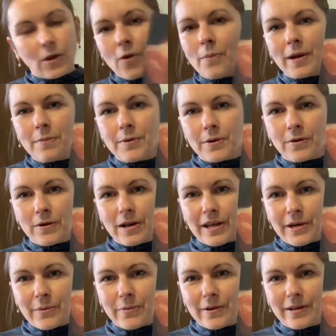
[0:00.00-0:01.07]
or maybe
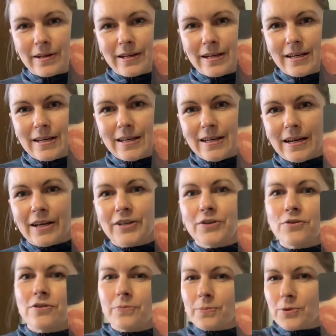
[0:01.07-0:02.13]
earlier one. I
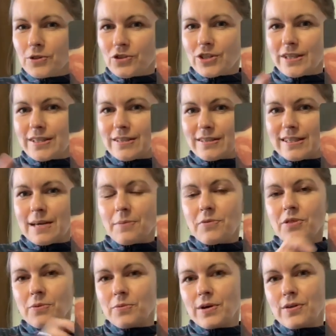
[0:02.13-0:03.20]
know the portraits, some
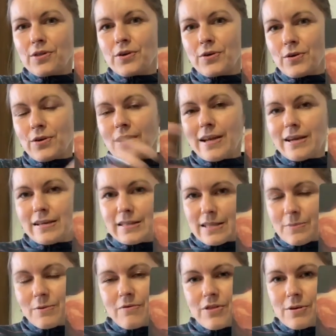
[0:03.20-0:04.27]
of them were the earlier,
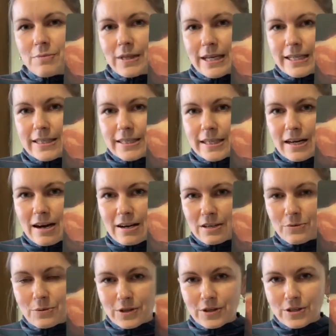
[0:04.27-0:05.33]
some of them later
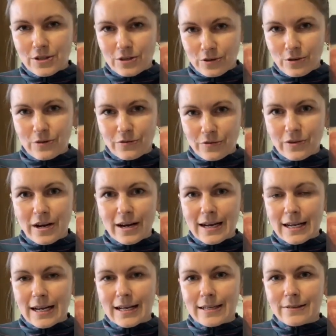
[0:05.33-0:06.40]
artworks of
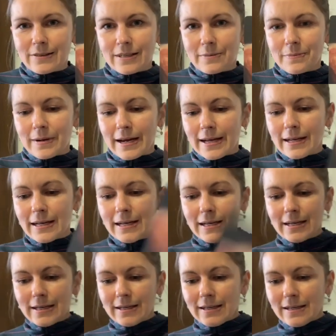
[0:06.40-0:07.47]
Kahlil Gibran.
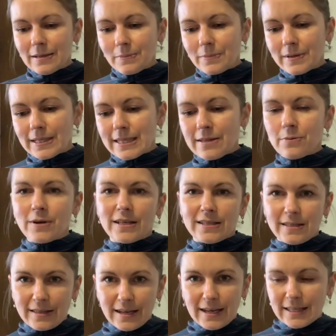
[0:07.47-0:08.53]
But the
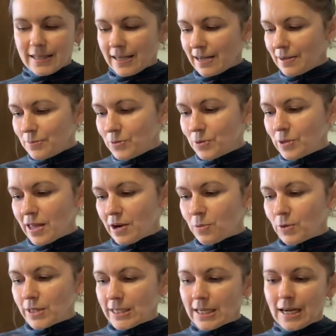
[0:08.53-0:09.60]
ones that are more
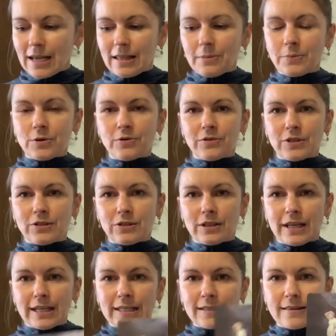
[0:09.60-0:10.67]
like watercolor prophet
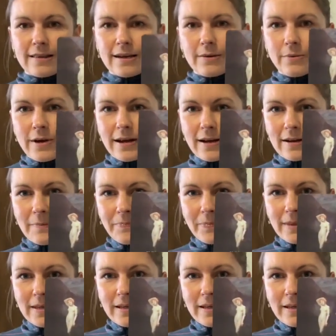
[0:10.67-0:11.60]
related, they were